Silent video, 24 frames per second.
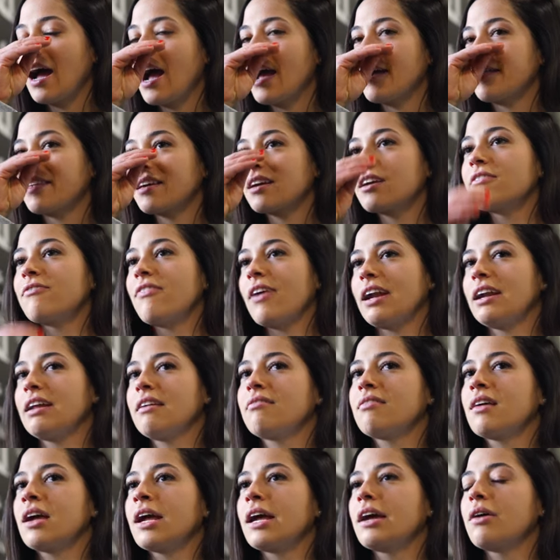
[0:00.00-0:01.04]
I think if
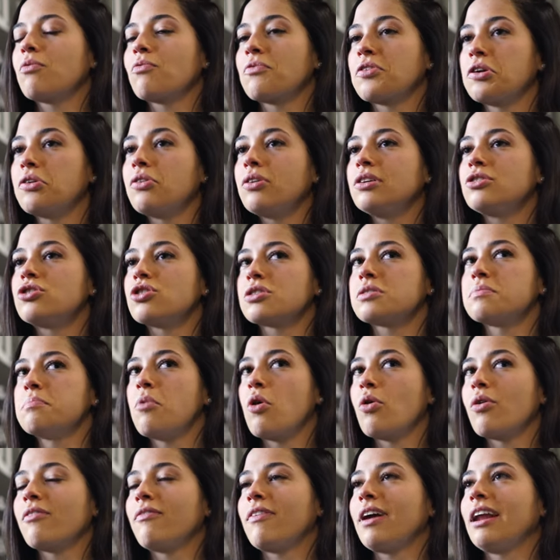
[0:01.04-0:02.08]
anything, it really just
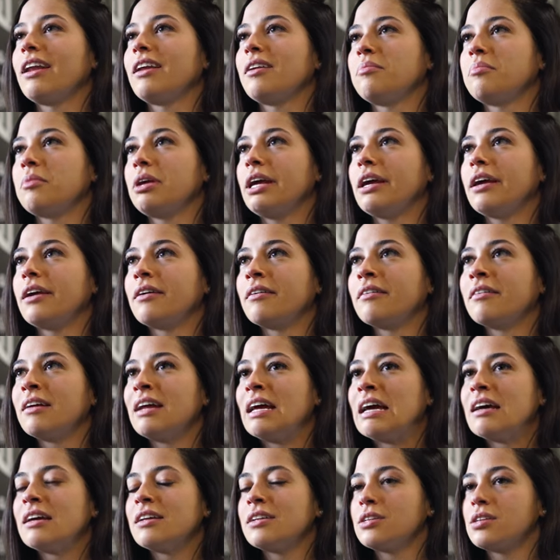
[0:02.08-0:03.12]
motivated me
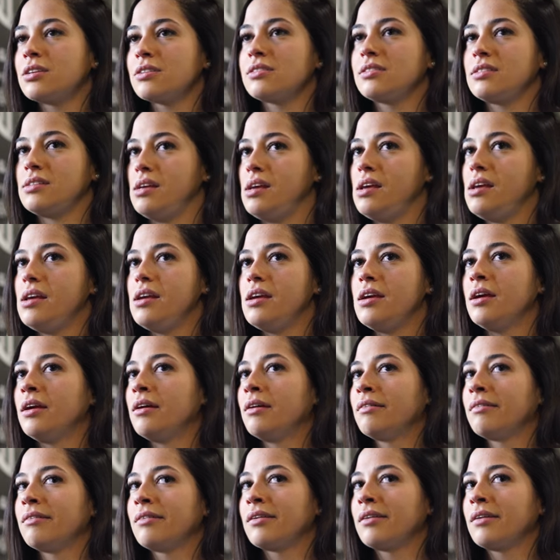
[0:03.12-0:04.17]
to see,
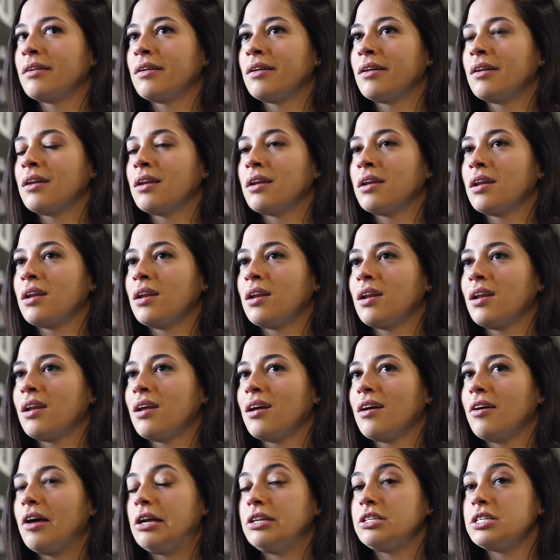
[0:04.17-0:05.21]

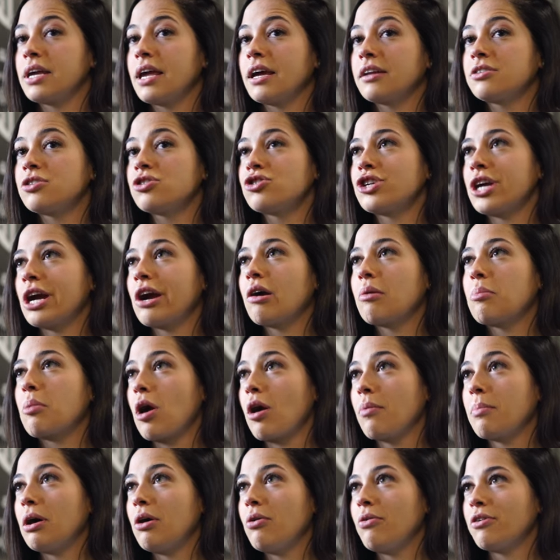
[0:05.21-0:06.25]
to get to share a bar
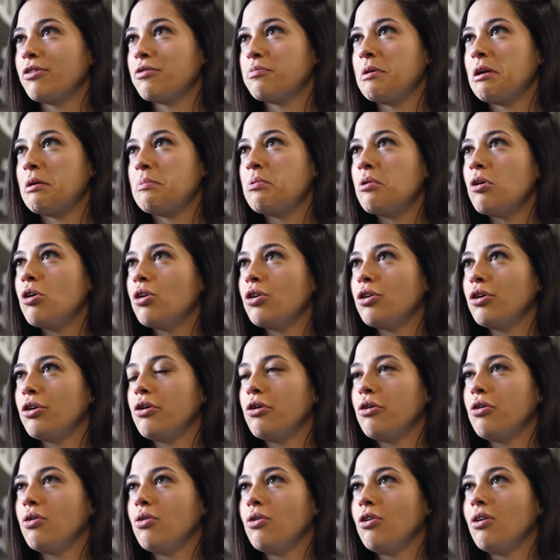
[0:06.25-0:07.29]
with people
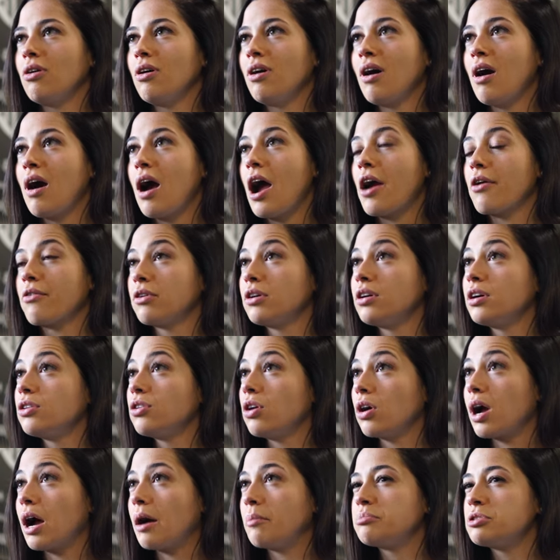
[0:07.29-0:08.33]
who I really
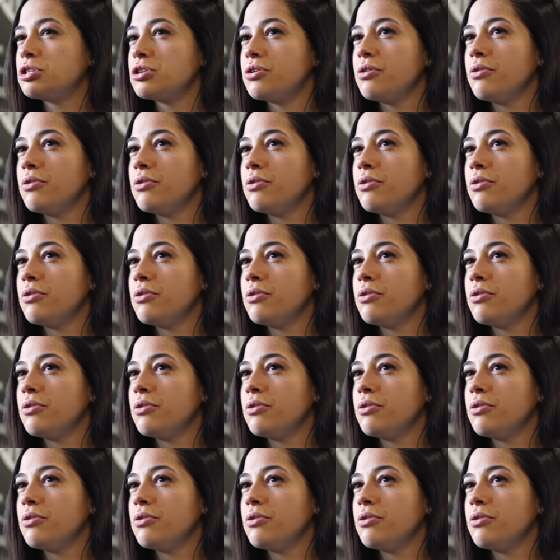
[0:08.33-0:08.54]
look up to